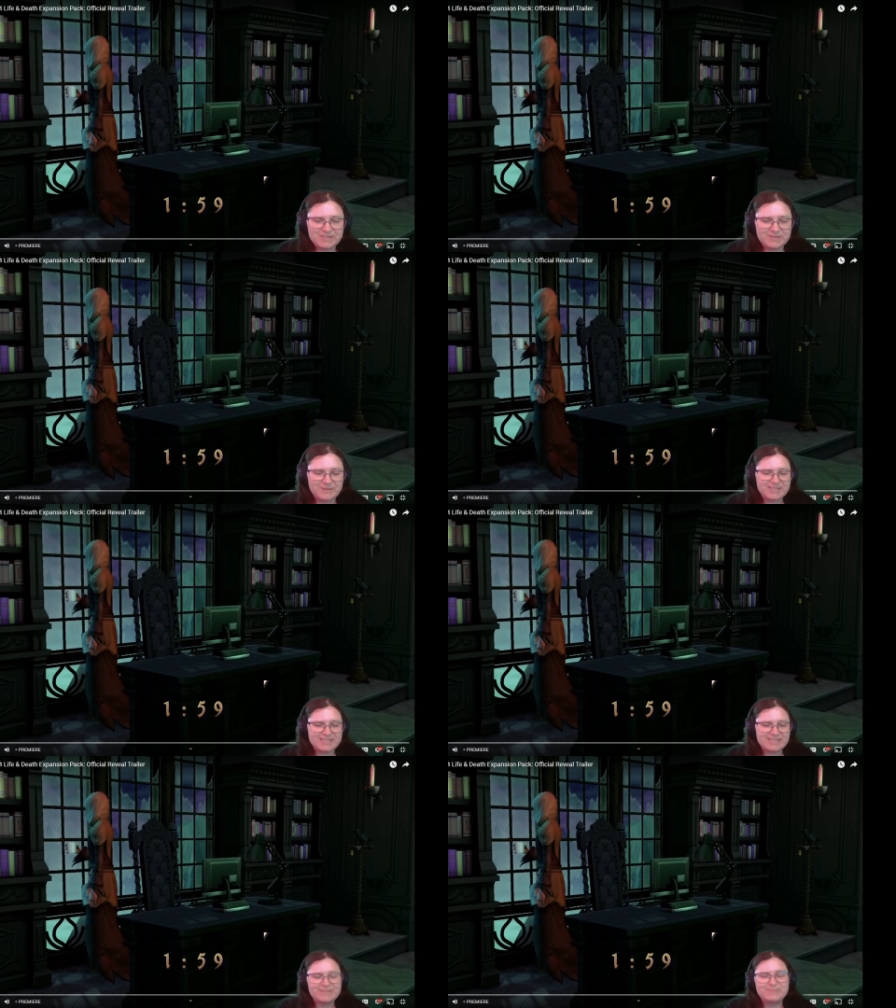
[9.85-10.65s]
So
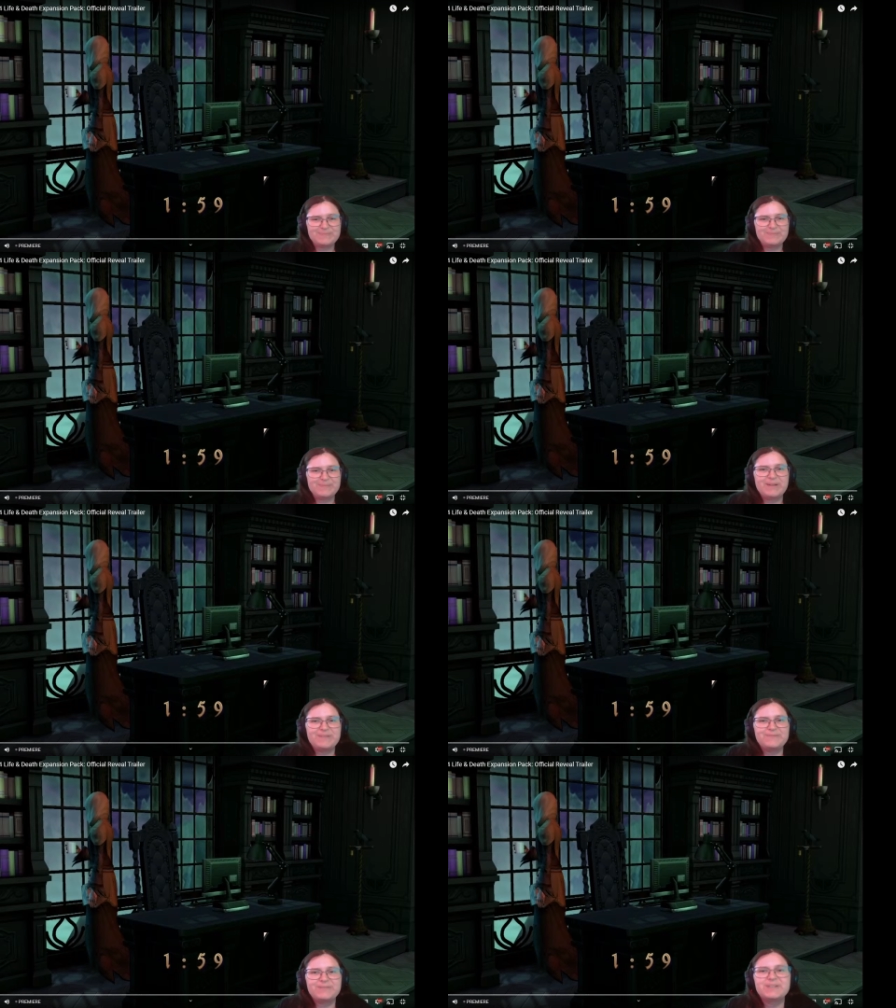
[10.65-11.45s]
this is be my
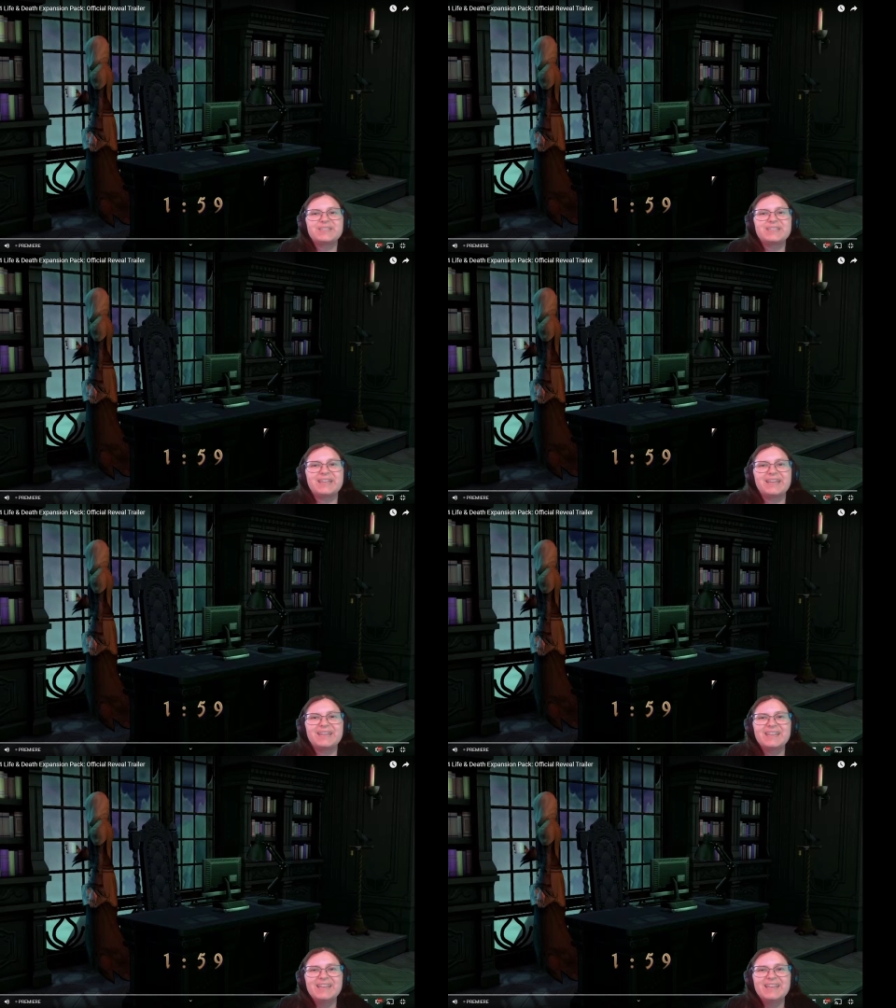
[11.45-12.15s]
first uh,